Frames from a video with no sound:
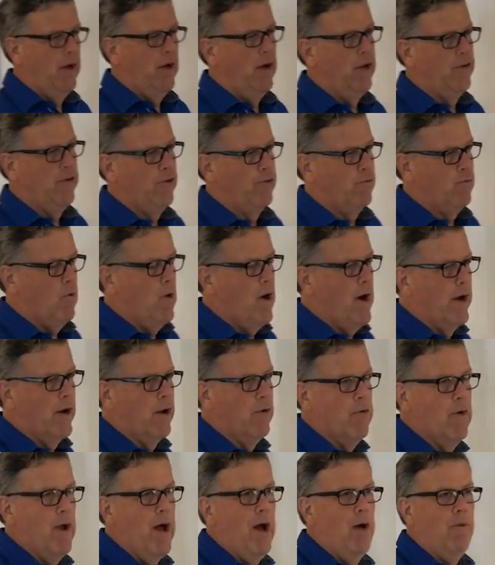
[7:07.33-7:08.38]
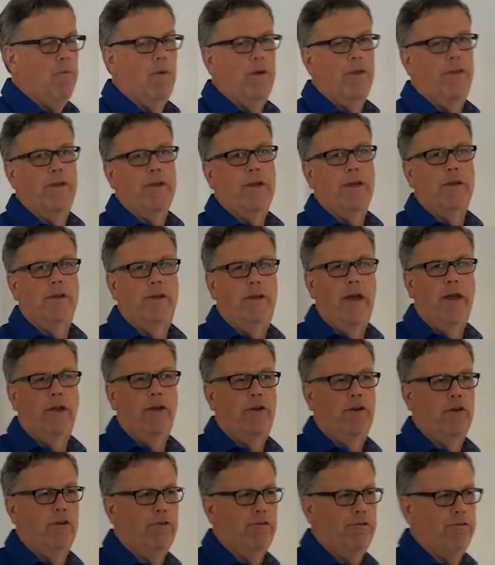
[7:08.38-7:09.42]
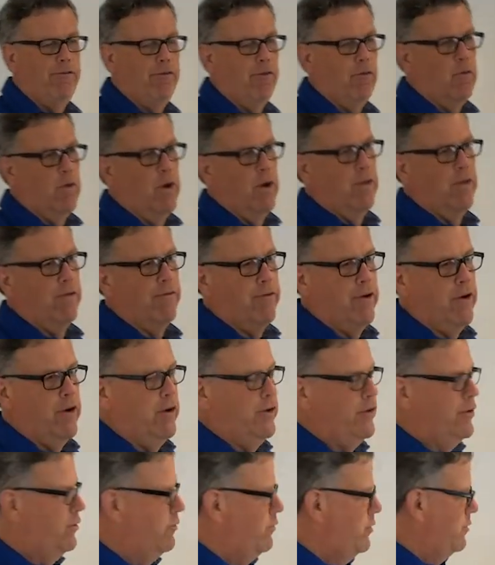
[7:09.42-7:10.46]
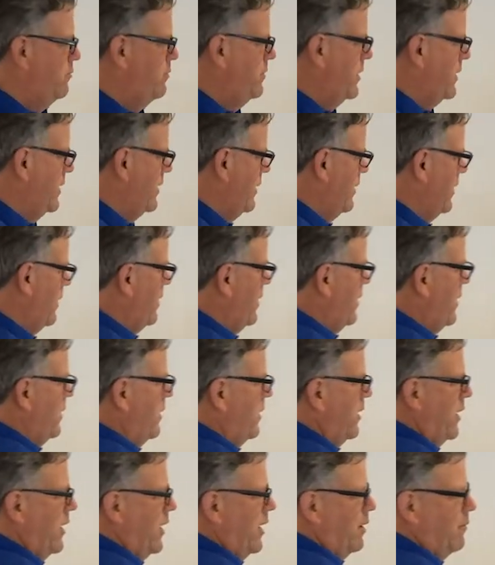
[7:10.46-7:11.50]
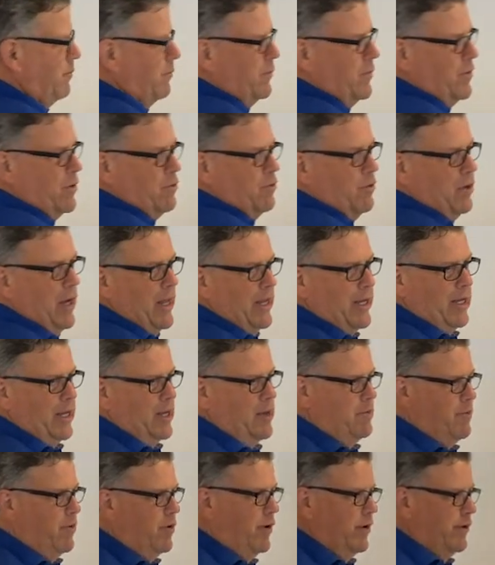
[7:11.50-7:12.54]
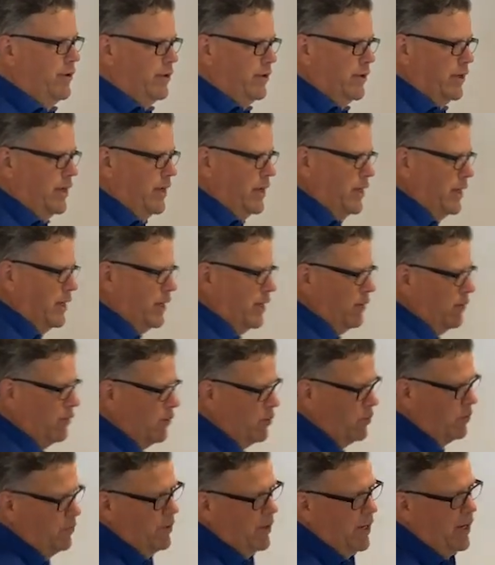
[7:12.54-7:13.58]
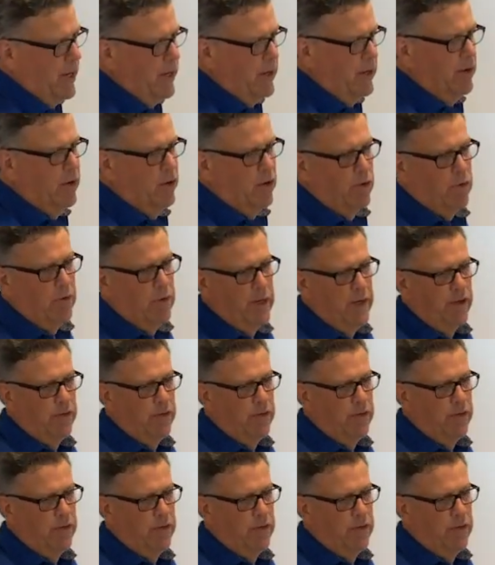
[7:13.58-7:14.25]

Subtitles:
I'll just walk around with the intent of where the furniture would be. You'd likely put a king or queen